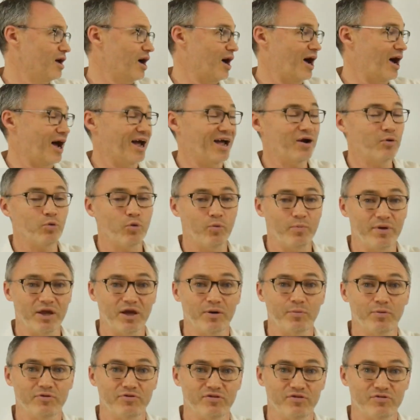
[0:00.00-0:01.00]
I will be
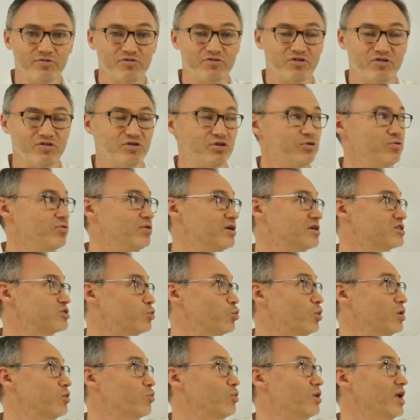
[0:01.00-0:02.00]
able to do this
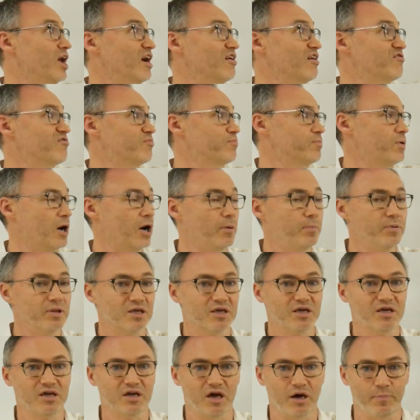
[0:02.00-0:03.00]
when we have
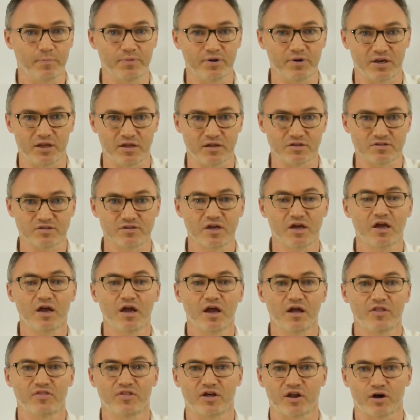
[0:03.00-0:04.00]
public companies
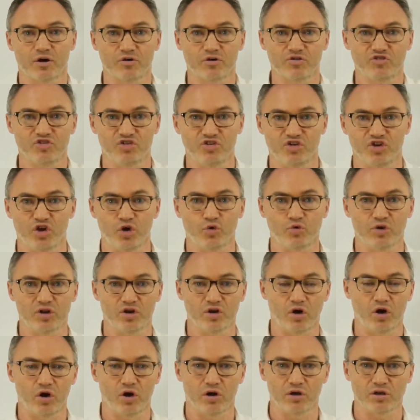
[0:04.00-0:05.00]
that are denoted
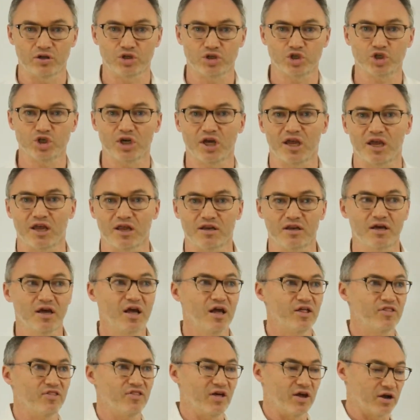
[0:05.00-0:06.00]
on chain.
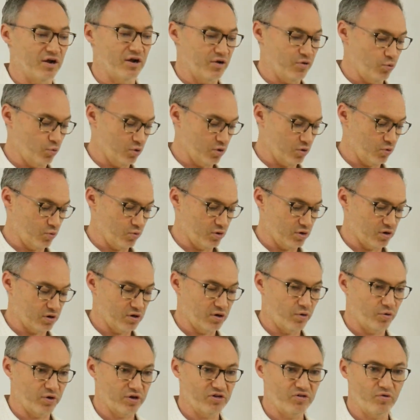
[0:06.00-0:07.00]
We're
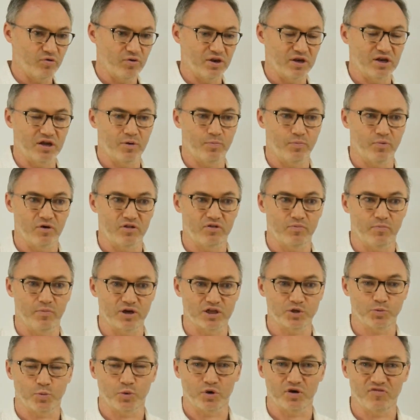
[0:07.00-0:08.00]
going to end up with
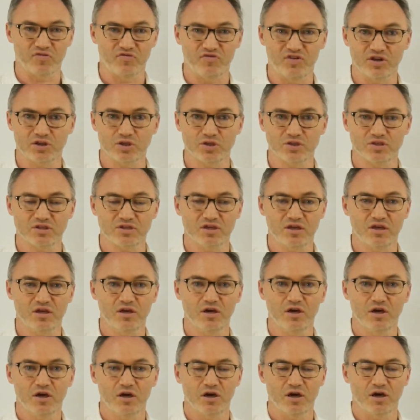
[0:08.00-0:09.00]
much more efficiency,
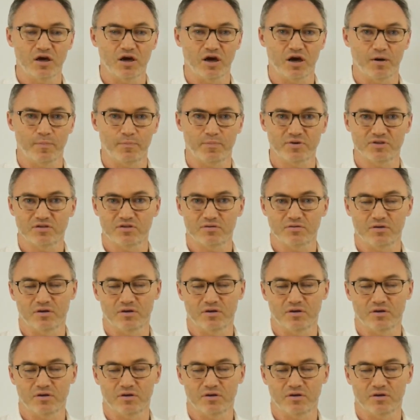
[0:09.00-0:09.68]
but